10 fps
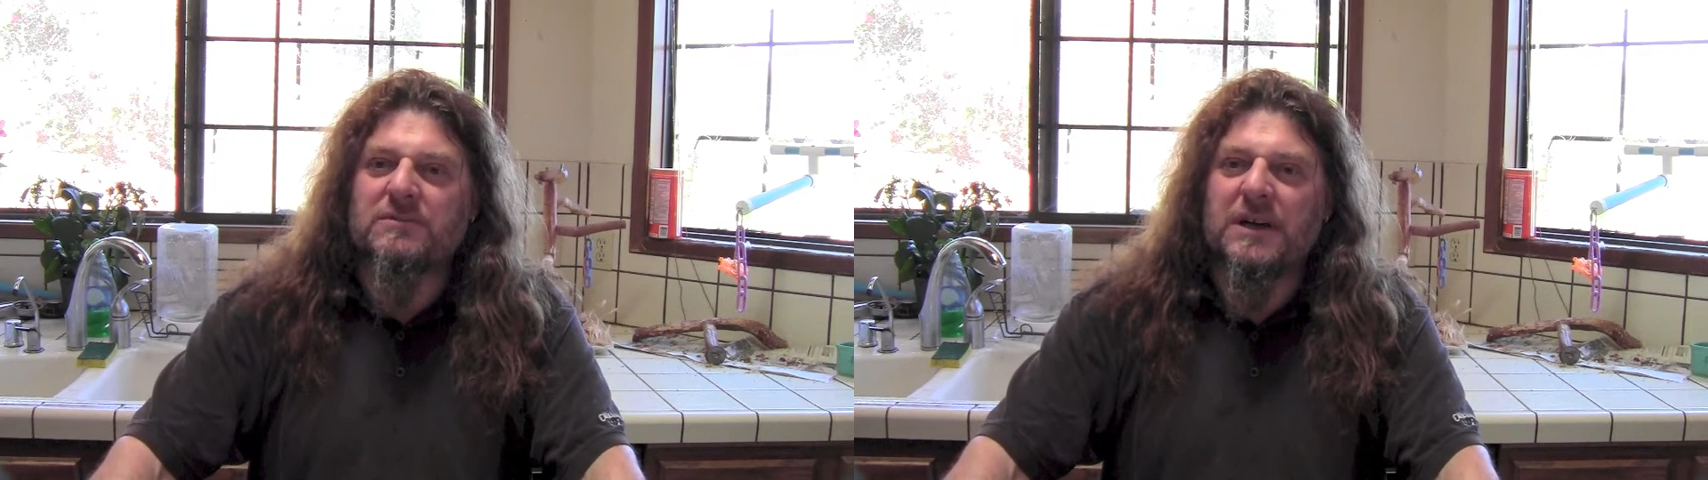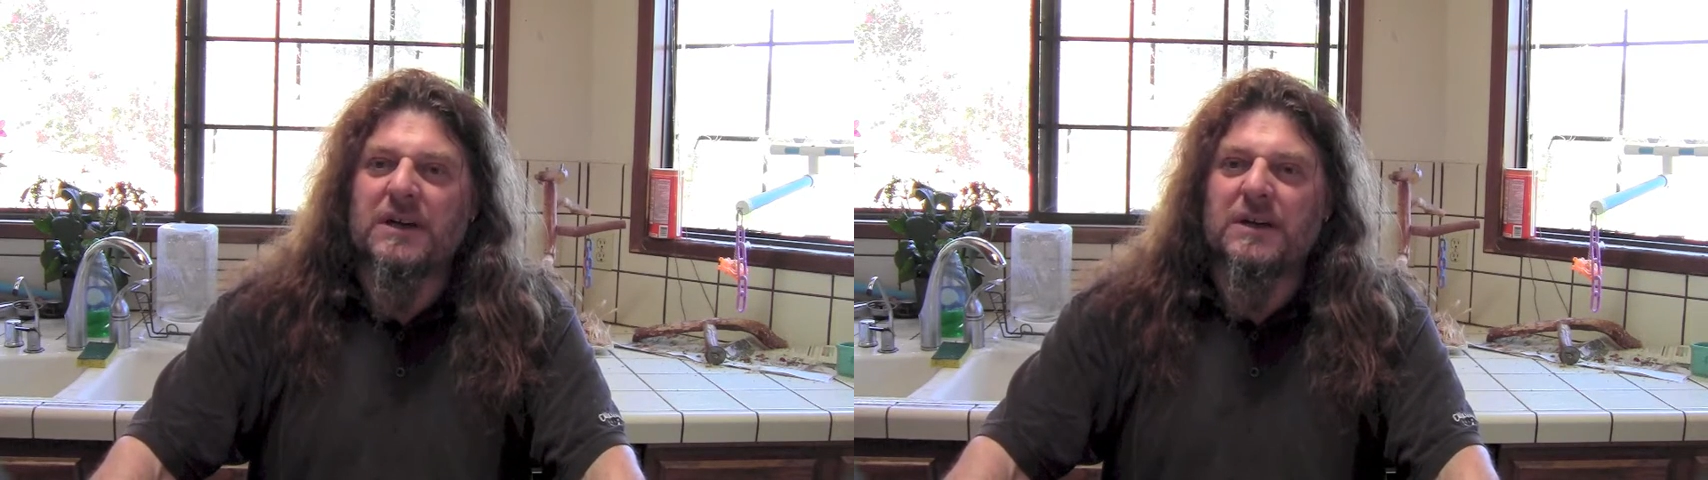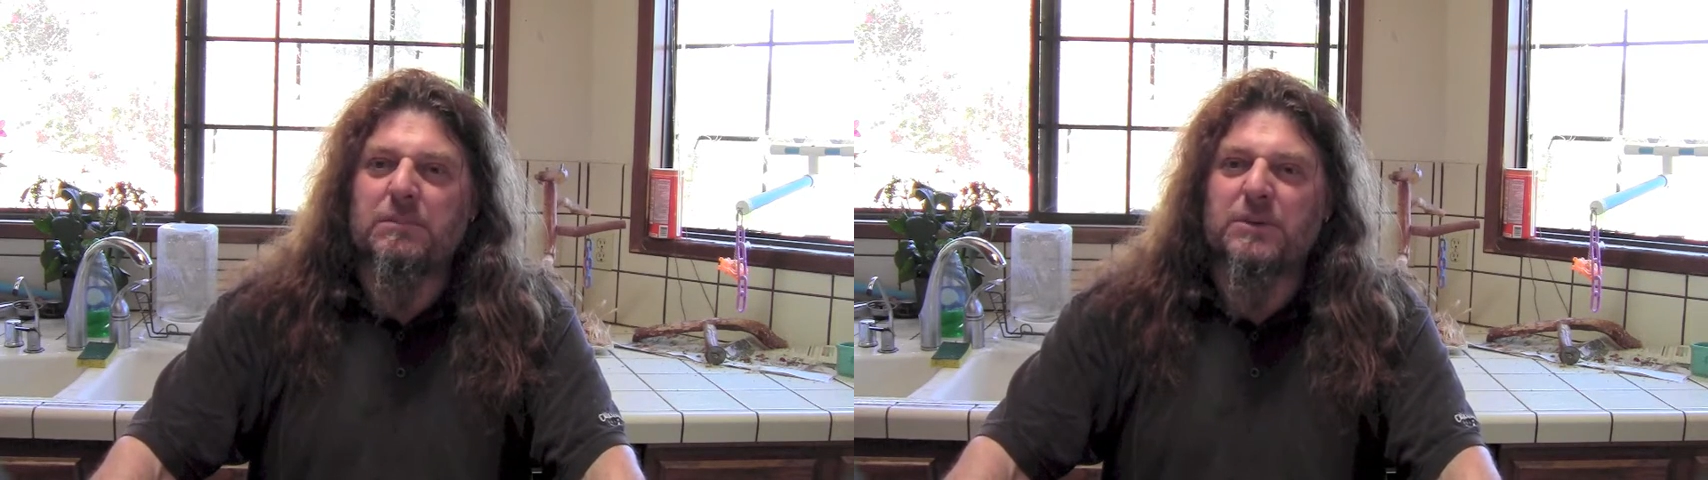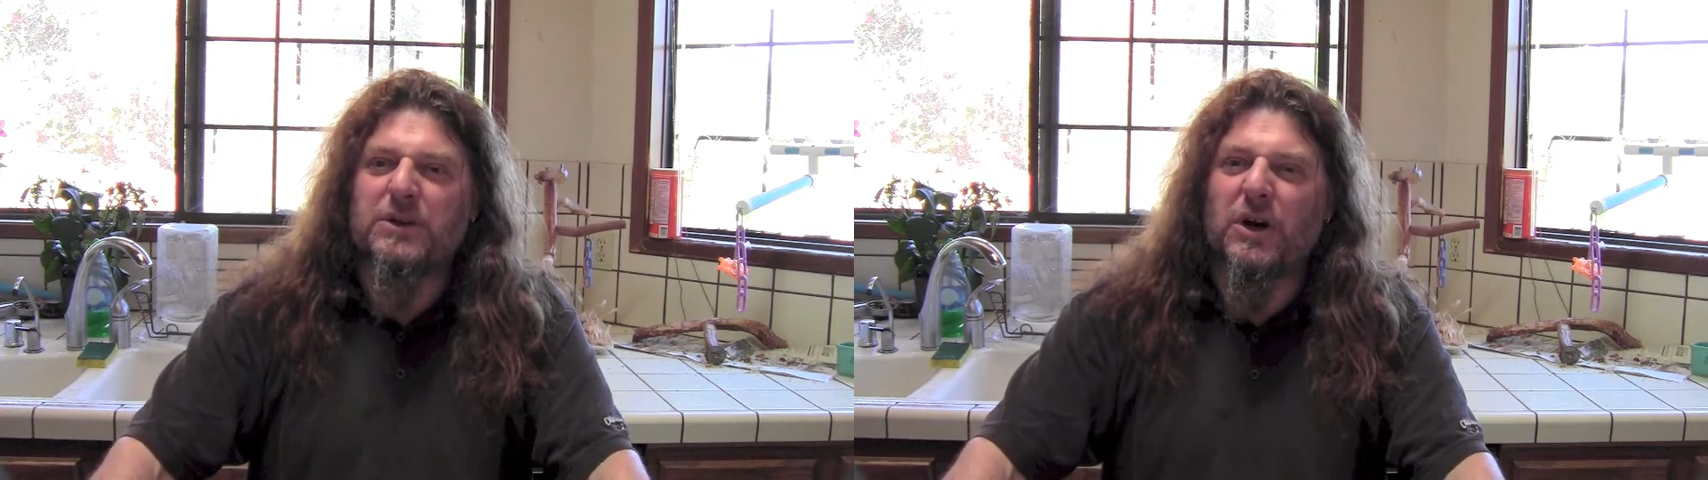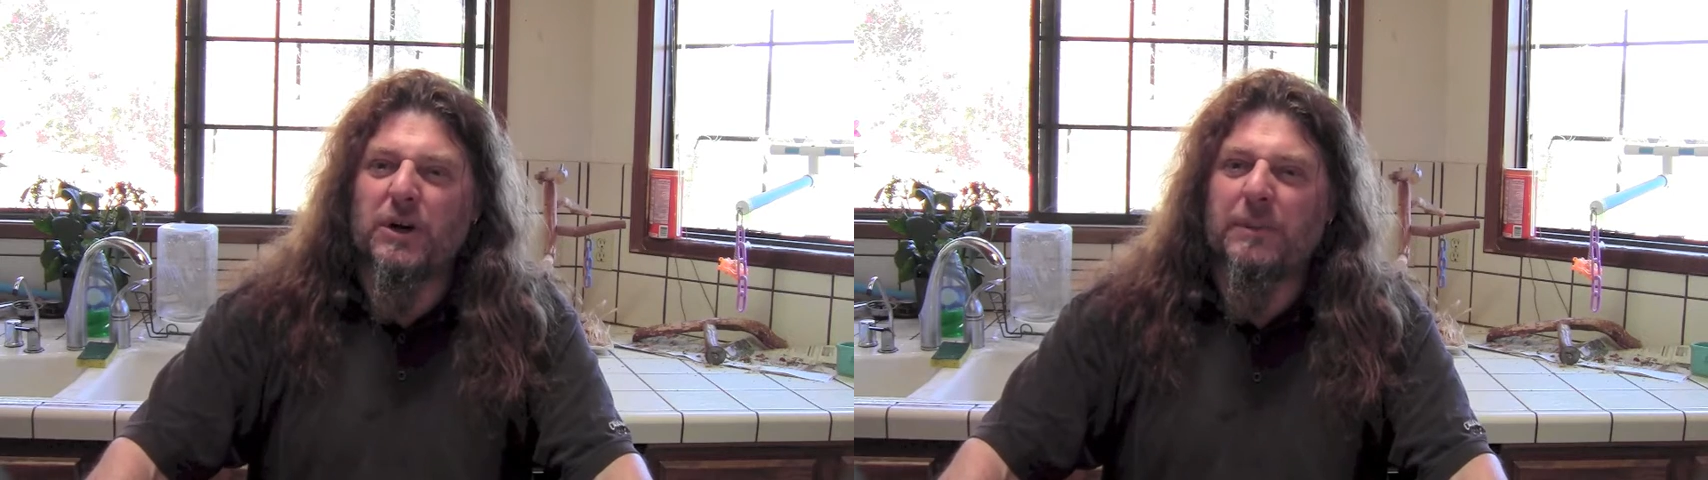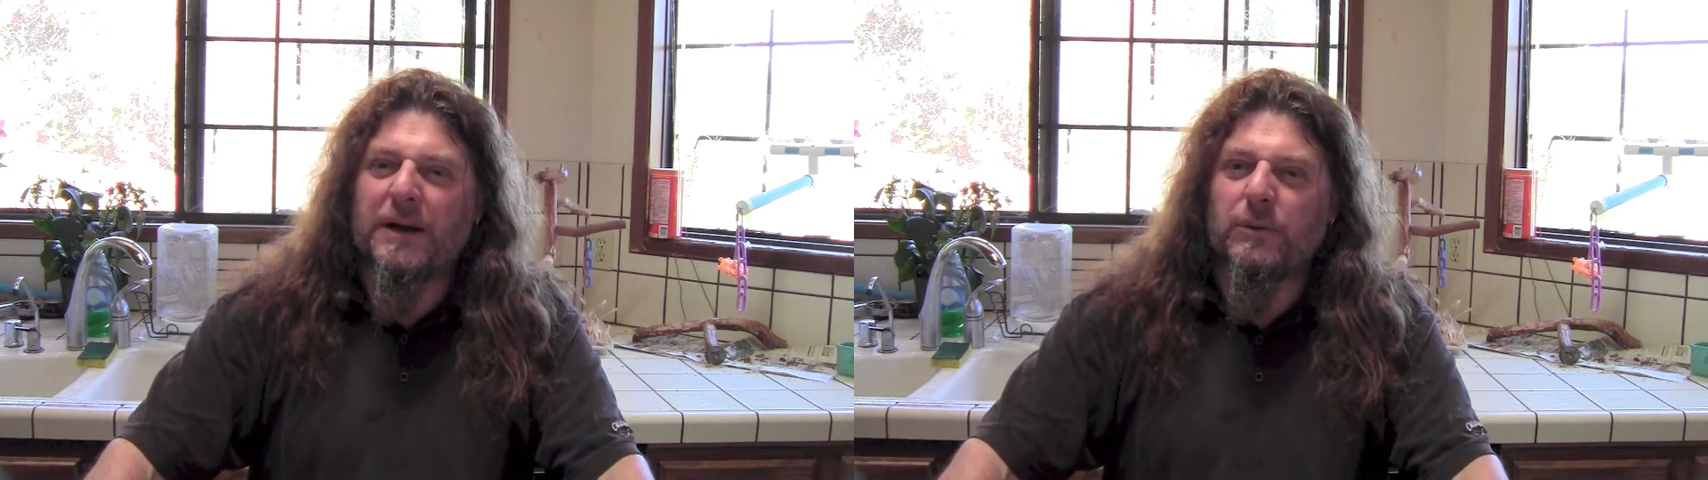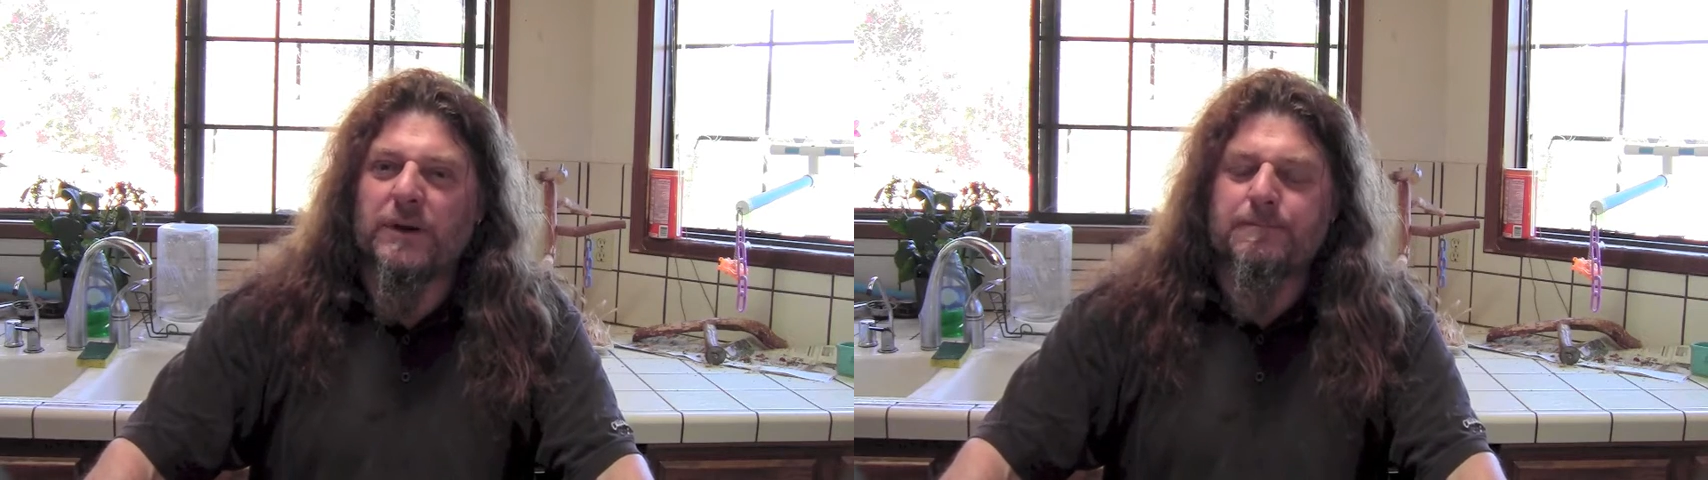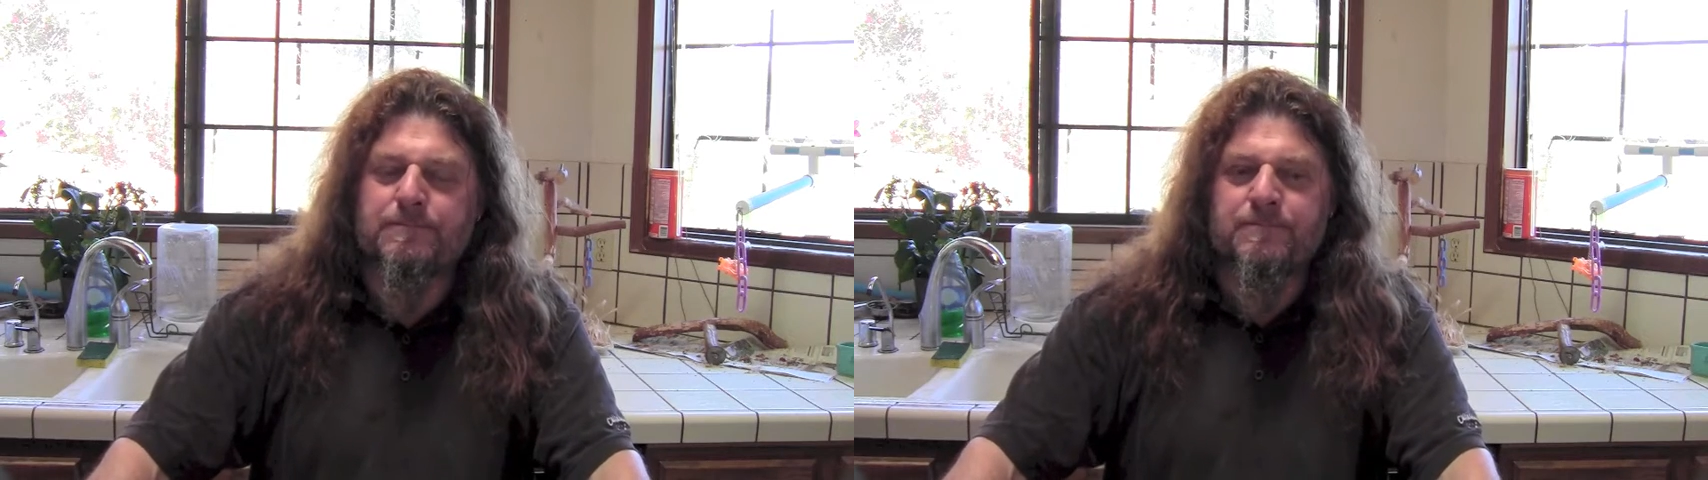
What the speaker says: but not in a bad way.